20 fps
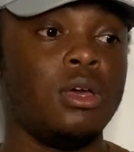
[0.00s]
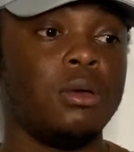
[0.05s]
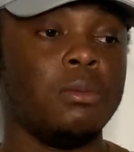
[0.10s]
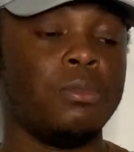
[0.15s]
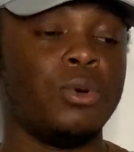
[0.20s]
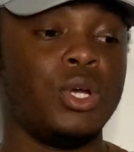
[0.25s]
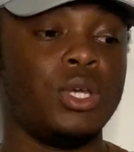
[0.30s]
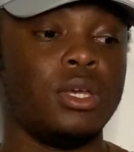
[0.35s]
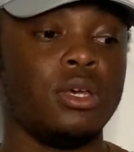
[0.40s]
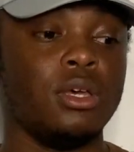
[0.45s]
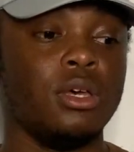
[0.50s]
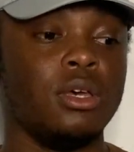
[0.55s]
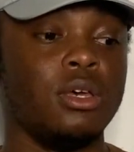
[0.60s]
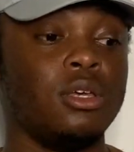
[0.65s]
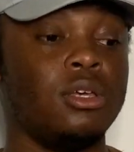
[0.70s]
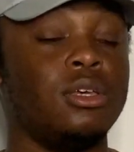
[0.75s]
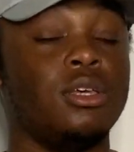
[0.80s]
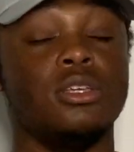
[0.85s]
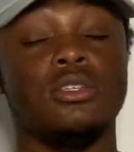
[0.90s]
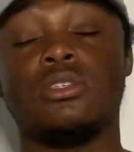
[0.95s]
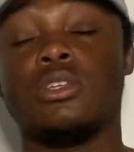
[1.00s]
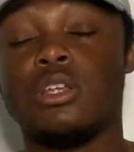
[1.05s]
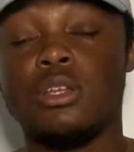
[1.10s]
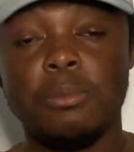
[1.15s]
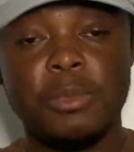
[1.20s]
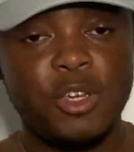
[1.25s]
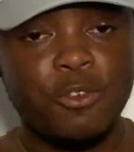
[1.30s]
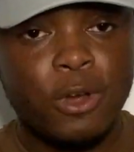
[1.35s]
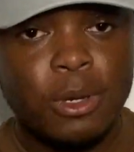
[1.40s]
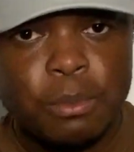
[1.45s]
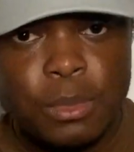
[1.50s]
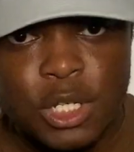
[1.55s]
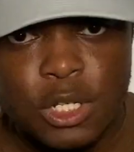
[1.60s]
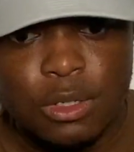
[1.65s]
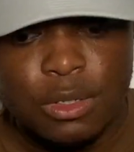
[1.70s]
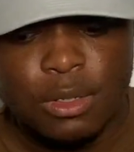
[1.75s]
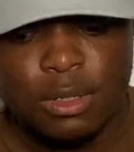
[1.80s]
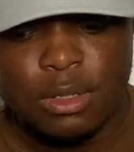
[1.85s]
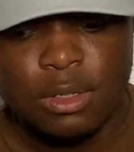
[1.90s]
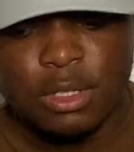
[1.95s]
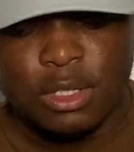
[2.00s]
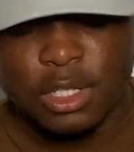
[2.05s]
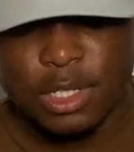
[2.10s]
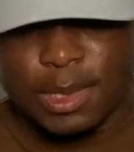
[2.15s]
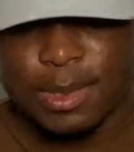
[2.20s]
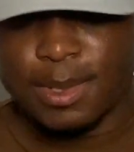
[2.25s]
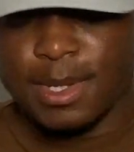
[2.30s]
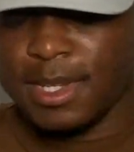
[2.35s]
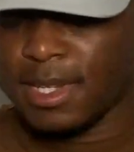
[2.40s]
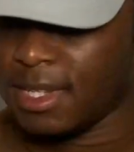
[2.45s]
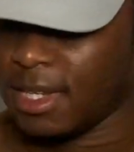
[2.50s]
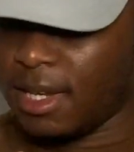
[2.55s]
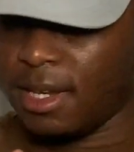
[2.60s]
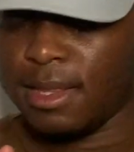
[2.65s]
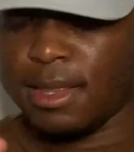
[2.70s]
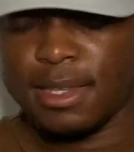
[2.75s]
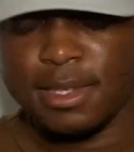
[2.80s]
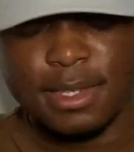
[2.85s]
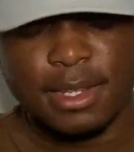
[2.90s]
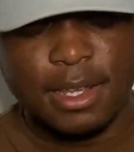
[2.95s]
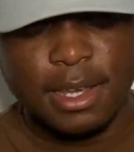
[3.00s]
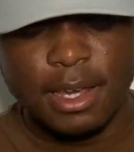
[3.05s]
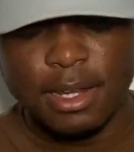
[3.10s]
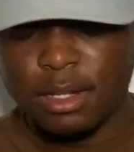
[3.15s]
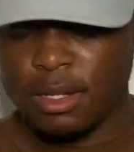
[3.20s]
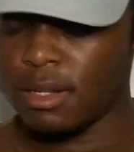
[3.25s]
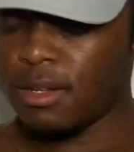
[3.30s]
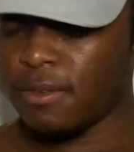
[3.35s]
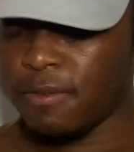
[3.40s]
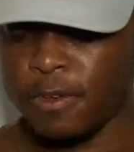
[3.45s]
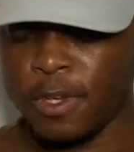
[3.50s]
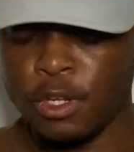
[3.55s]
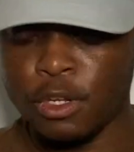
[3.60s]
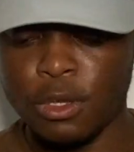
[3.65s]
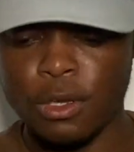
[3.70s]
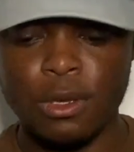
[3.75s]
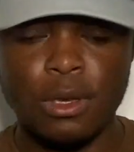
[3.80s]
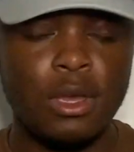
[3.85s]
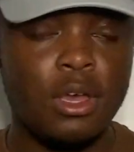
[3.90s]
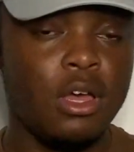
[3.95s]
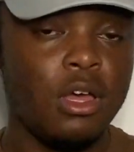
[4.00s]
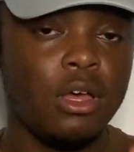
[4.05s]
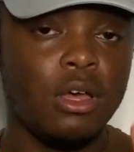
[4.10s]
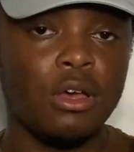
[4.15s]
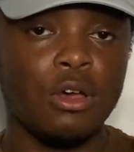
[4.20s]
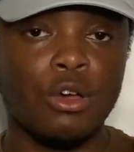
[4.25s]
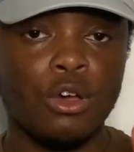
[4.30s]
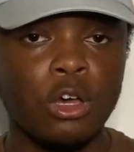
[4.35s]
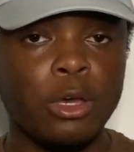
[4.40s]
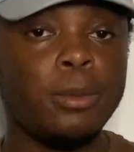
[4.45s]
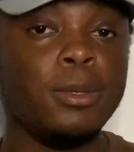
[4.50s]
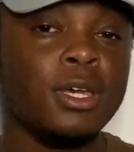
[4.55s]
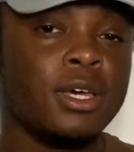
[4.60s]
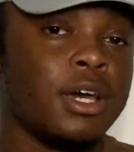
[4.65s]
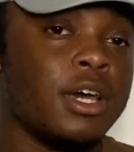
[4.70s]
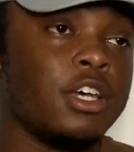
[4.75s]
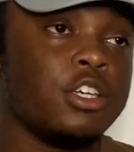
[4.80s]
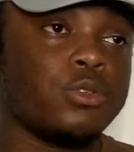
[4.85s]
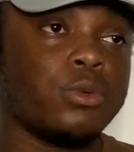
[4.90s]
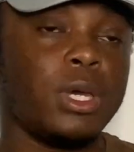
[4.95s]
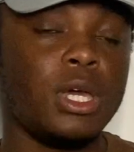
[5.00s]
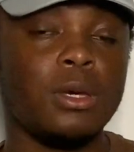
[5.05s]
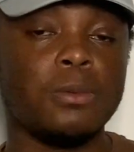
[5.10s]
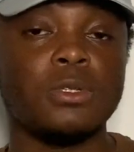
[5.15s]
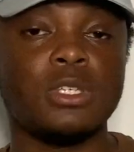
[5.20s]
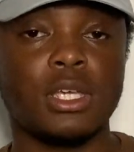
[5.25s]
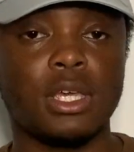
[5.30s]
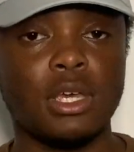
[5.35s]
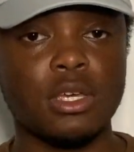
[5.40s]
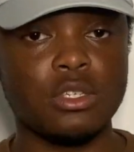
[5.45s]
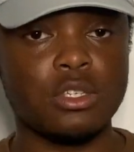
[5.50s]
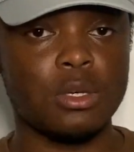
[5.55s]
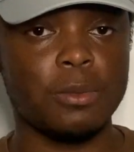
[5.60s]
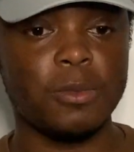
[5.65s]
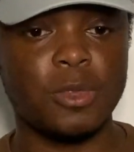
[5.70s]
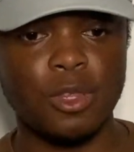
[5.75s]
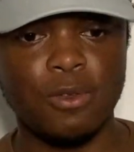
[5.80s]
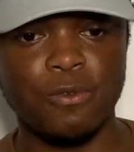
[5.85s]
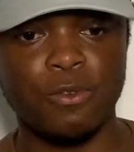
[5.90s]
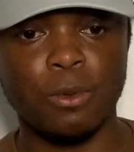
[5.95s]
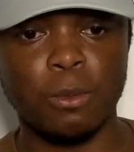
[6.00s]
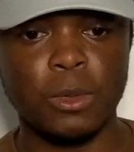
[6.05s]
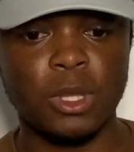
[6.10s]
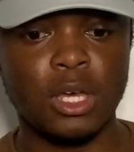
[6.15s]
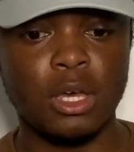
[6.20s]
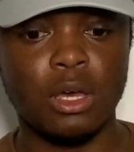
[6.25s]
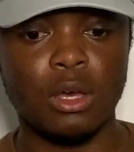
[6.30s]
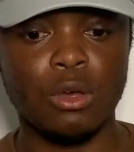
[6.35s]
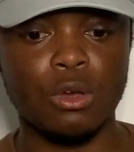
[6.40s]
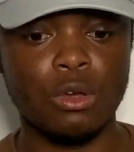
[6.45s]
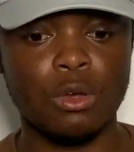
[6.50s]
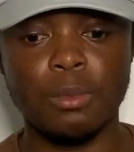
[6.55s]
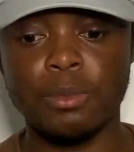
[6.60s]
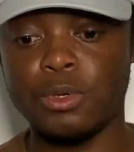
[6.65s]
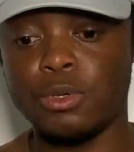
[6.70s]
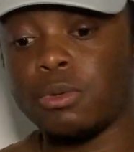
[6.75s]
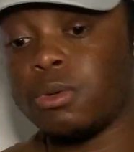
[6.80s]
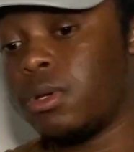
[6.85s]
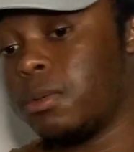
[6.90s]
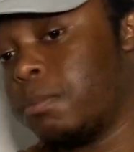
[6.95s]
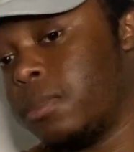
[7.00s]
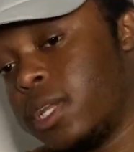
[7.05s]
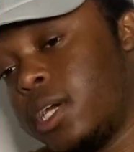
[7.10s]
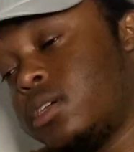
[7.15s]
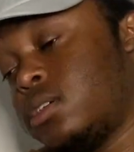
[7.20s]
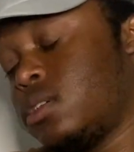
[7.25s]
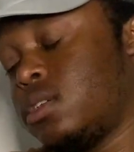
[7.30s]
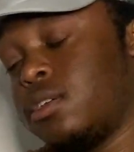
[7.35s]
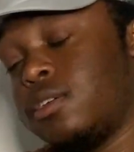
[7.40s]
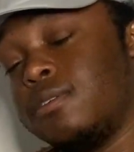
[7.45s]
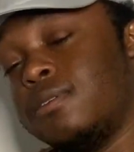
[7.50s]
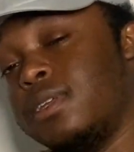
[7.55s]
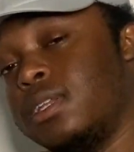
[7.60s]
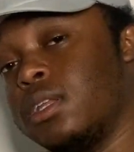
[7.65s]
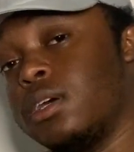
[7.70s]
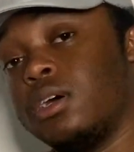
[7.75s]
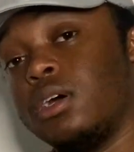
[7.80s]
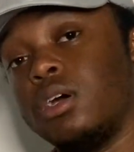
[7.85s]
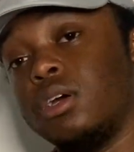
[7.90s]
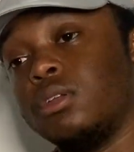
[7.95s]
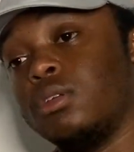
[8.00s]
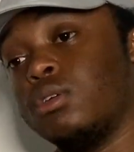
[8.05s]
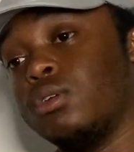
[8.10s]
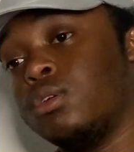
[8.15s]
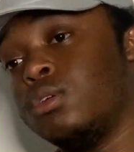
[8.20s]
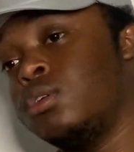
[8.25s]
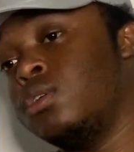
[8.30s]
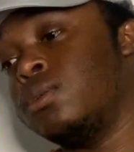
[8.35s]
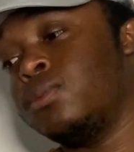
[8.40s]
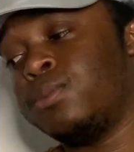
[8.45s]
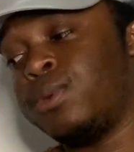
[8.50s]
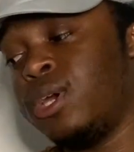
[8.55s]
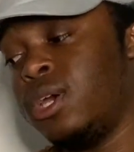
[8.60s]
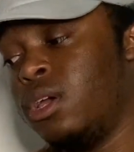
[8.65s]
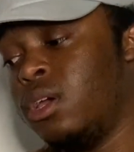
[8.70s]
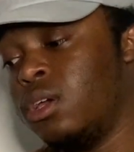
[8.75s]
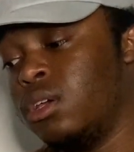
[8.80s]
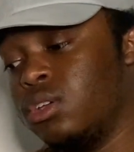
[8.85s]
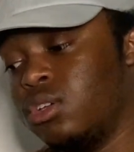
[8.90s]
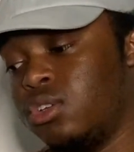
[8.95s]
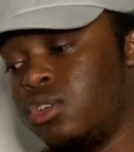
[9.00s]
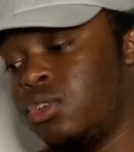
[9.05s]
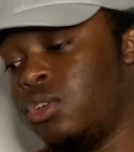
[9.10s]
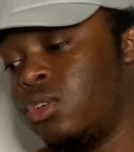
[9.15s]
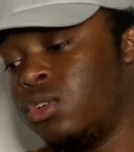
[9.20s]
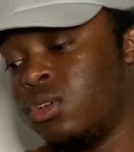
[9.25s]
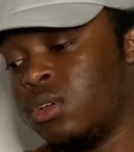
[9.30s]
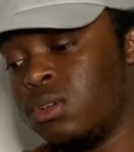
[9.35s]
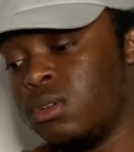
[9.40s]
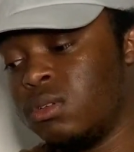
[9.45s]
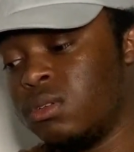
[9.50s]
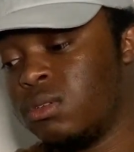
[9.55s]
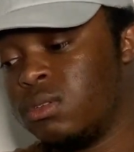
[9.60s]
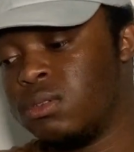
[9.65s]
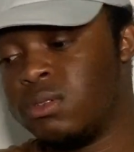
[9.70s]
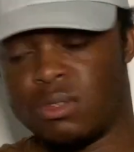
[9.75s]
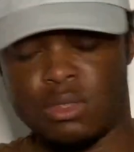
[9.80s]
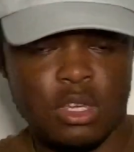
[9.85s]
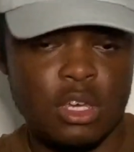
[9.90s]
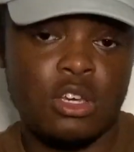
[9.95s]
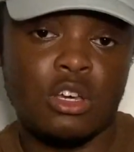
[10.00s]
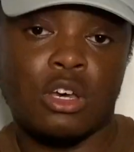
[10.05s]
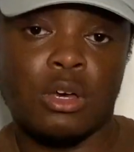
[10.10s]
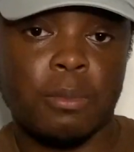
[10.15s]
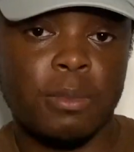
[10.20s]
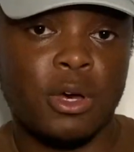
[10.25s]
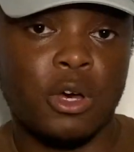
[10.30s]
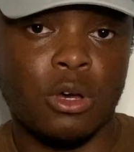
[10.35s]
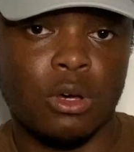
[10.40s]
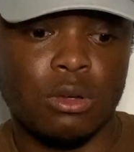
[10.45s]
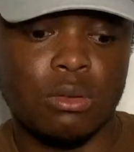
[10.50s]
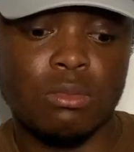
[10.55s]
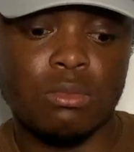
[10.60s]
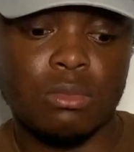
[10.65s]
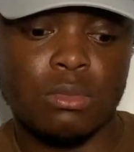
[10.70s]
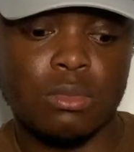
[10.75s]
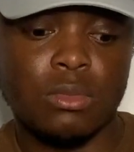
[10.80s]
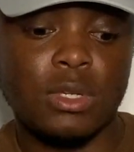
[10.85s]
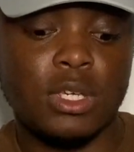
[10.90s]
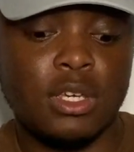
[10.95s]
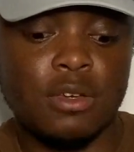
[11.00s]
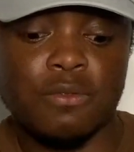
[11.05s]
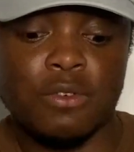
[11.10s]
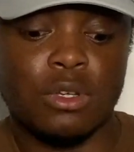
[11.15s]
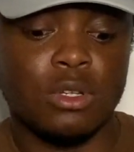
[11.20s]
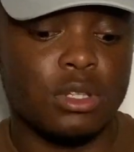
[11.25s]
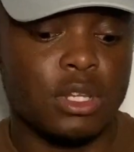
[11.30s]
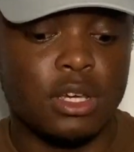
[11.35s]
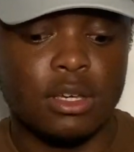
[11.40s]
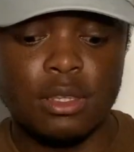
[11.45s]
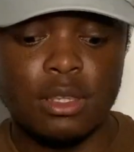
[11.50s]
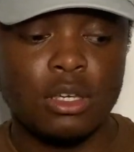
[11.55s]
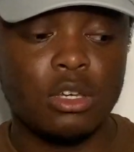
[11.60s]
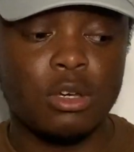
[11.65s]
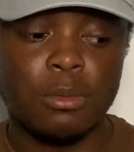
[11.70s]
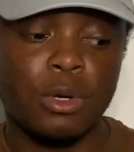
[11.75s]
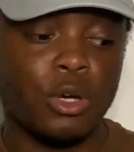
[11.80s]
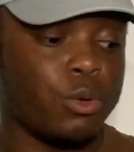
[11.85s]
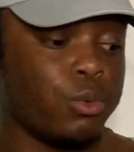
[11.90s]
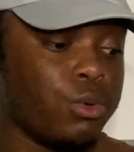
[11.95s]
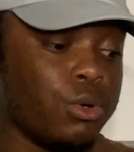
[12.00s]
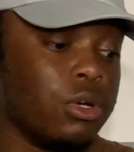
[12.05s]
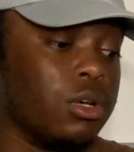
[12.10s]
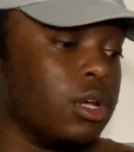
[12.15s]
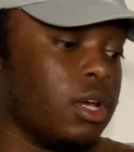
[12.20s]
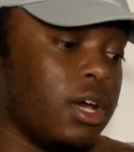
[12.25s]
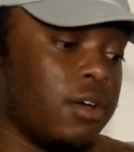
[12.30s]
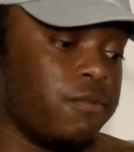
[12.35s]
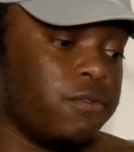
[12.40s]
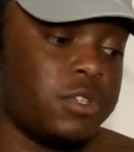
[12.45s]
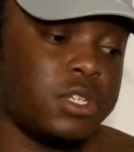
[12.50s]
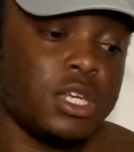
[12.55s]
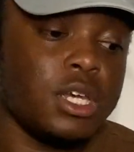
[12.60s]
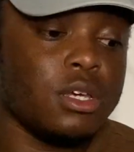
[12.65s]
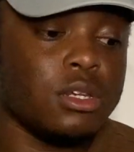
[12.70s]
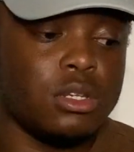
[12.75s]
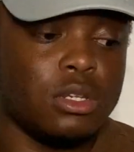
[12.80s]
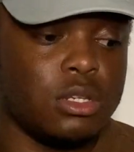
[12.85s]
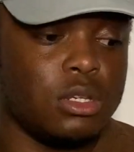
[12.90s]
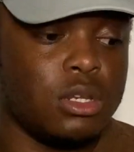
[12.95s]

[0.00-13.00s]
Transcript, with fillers: But yeah, instead of me rambling on, just want to say this is the end of the video. Hope you guys were able to get something from that. I hope you were blessed hearing that and I hope you think about even, like think about what I've said.